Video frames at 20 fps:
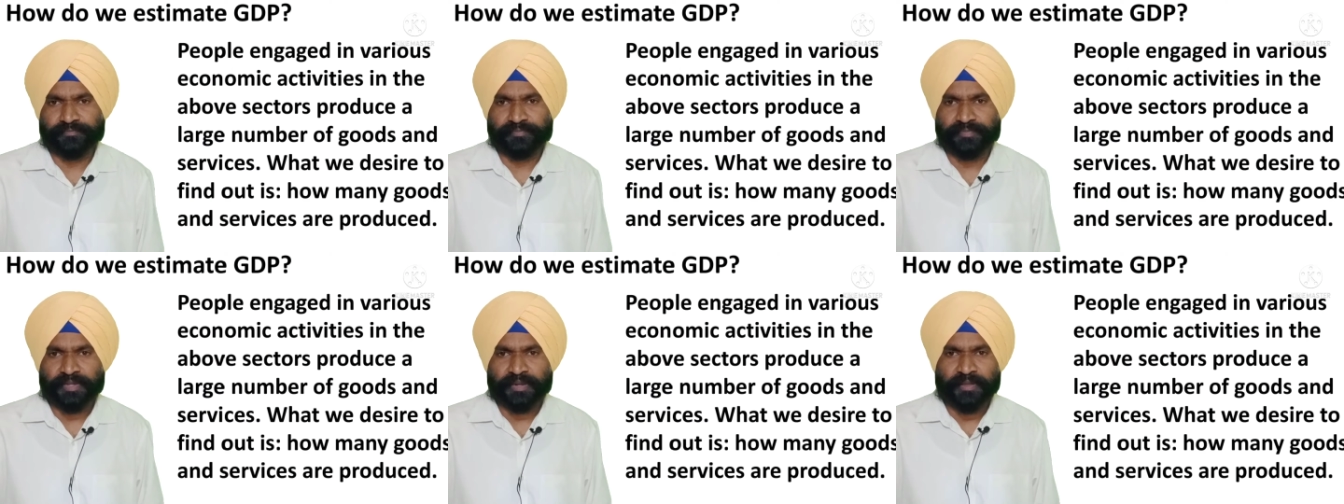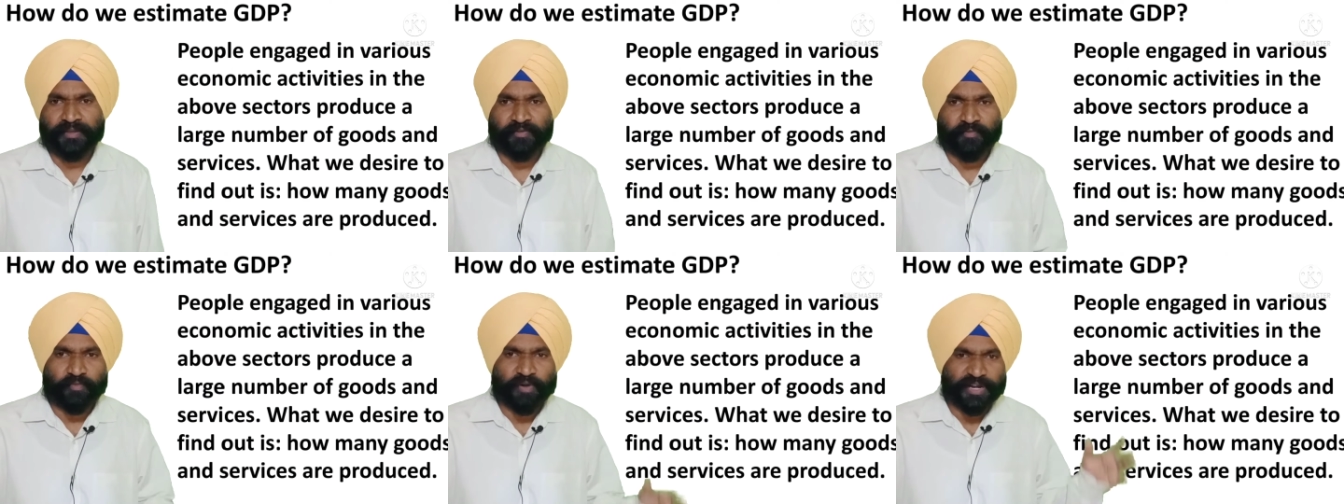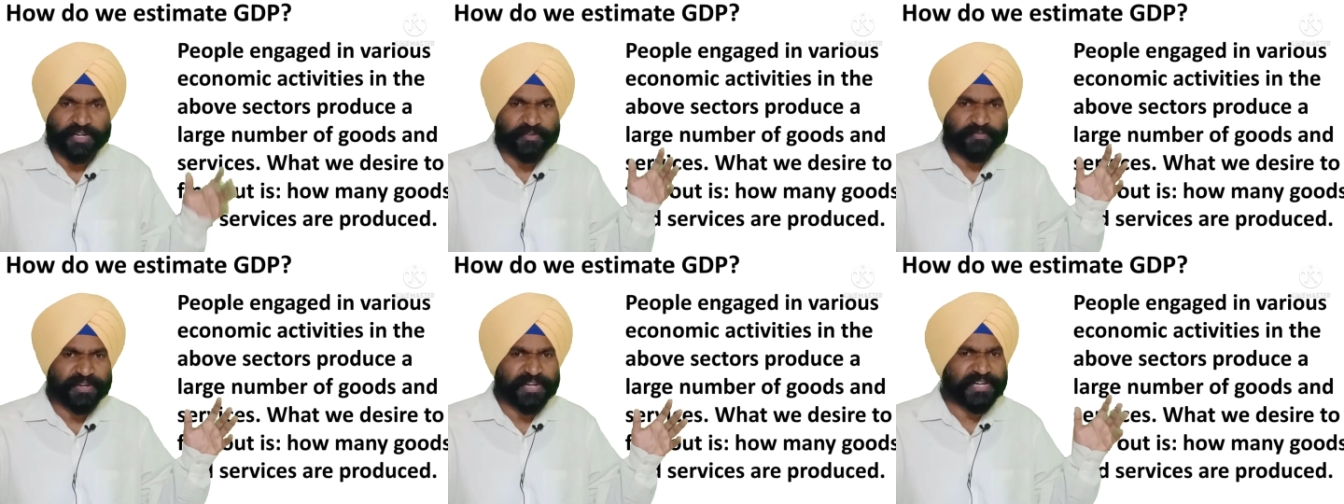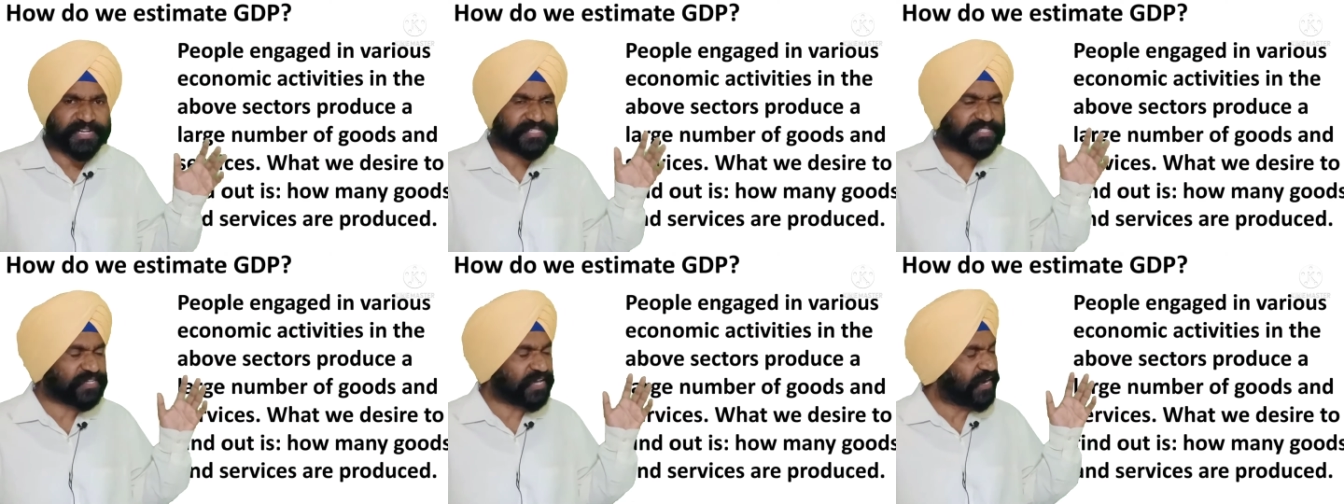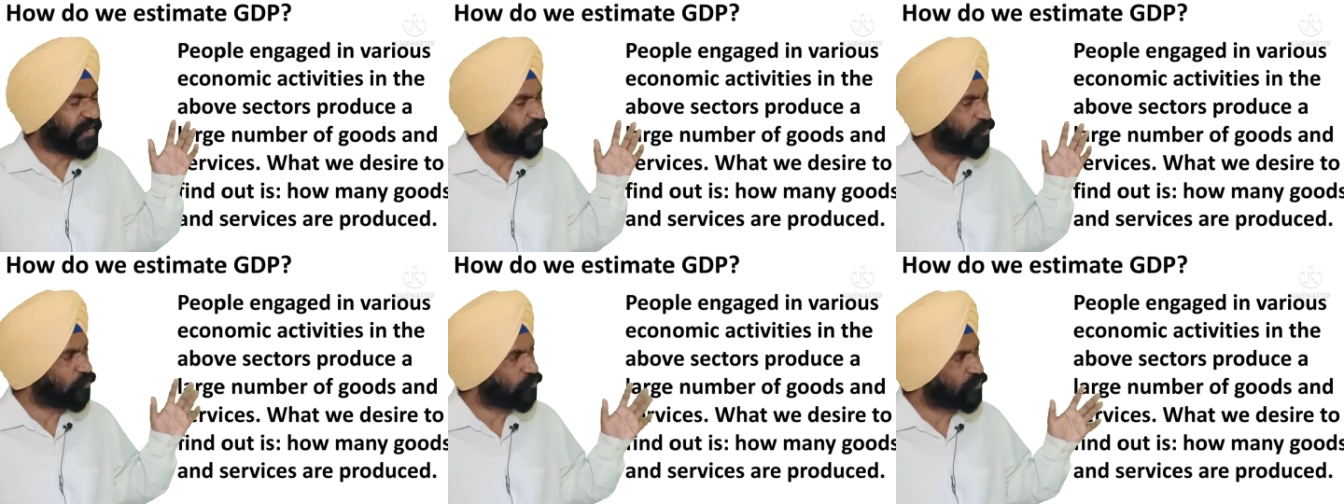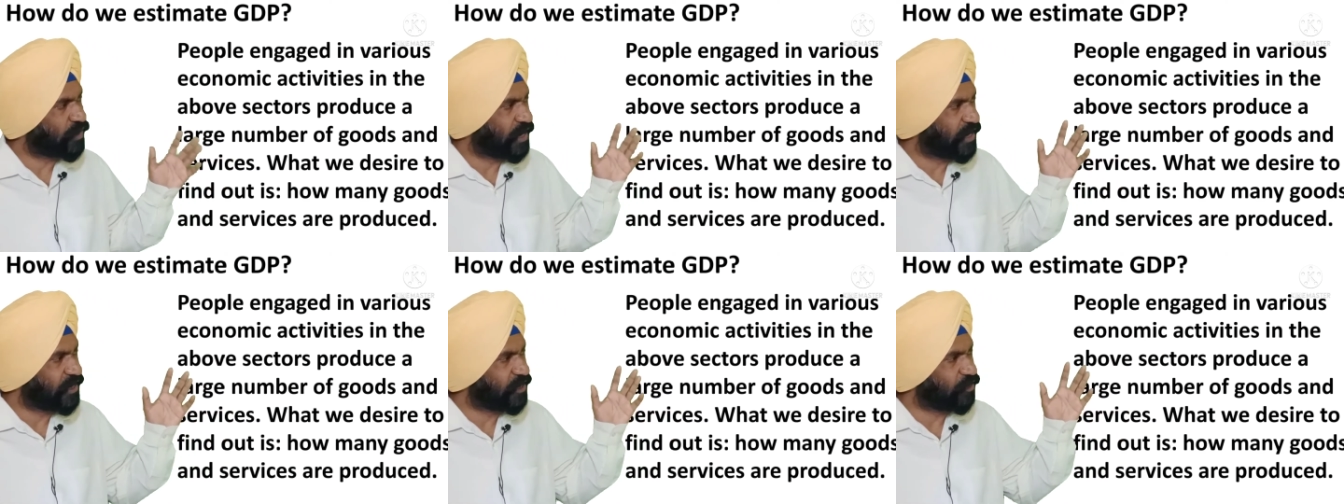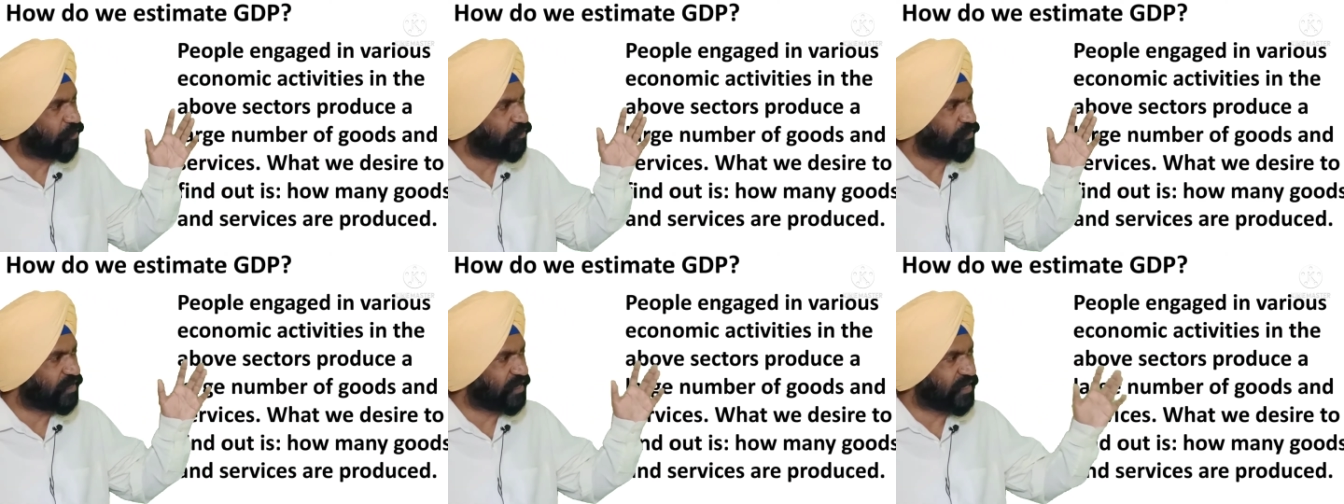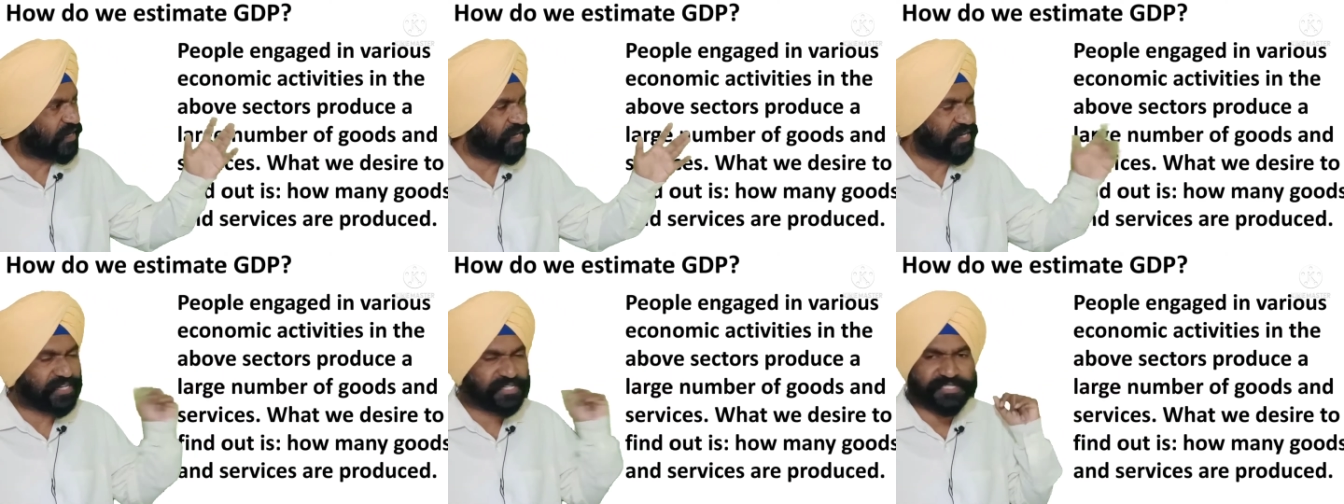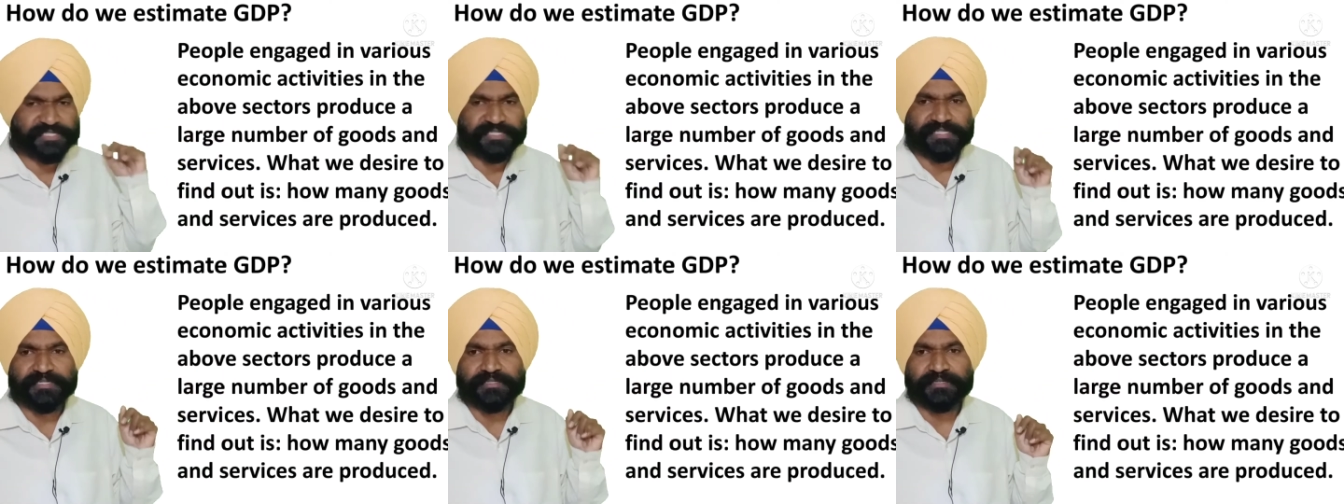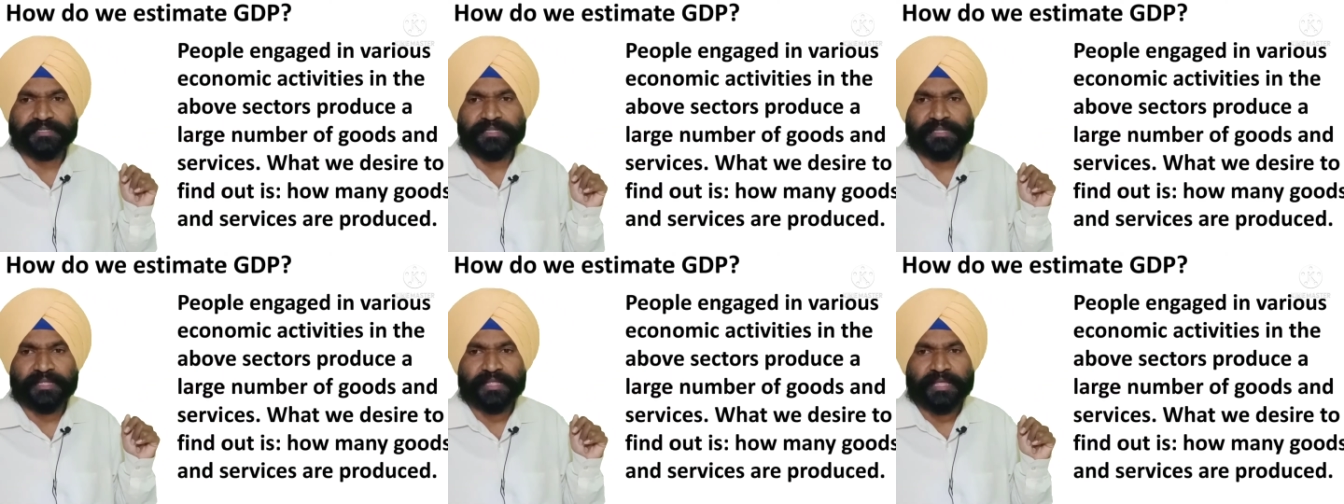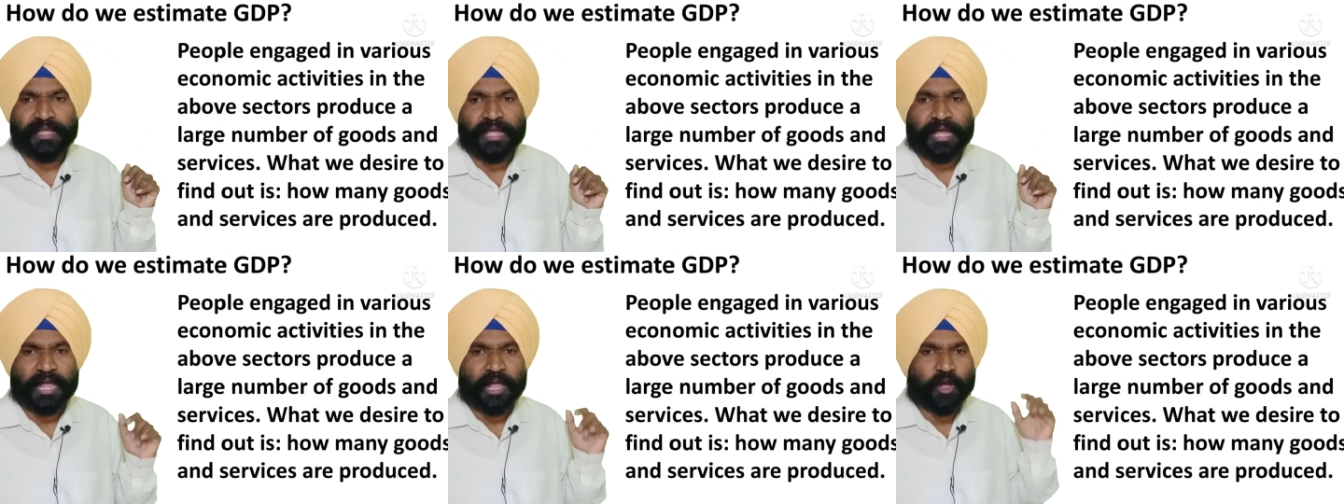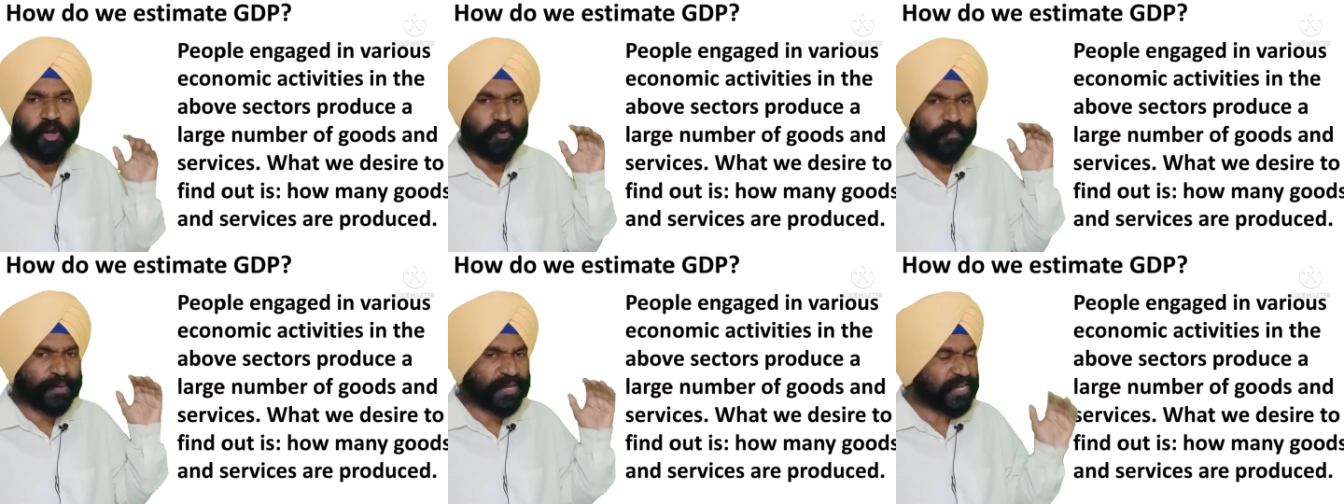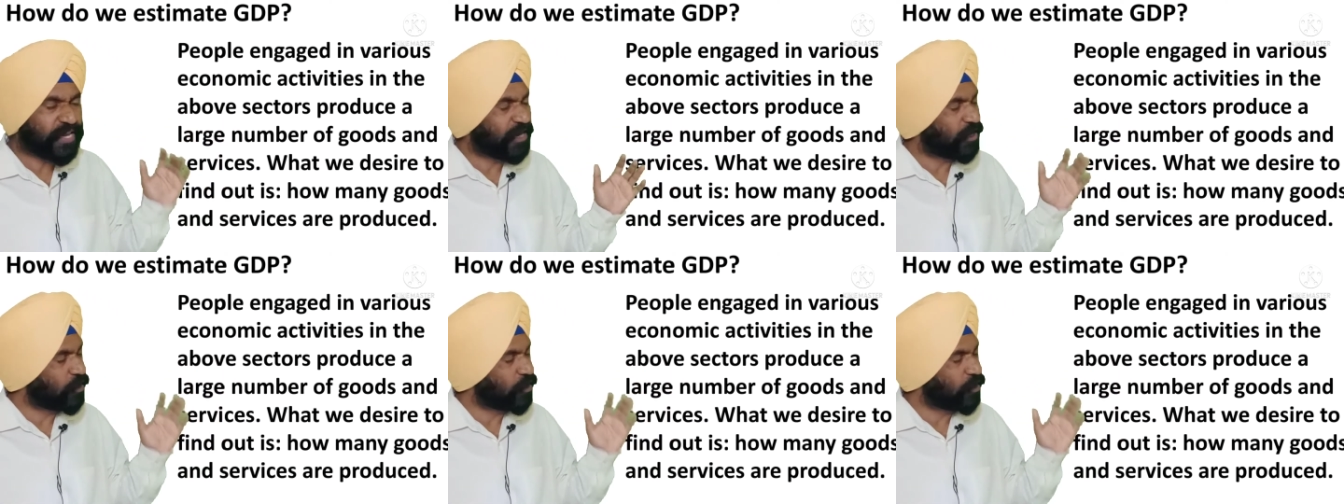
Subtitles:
What we desire to find out is how many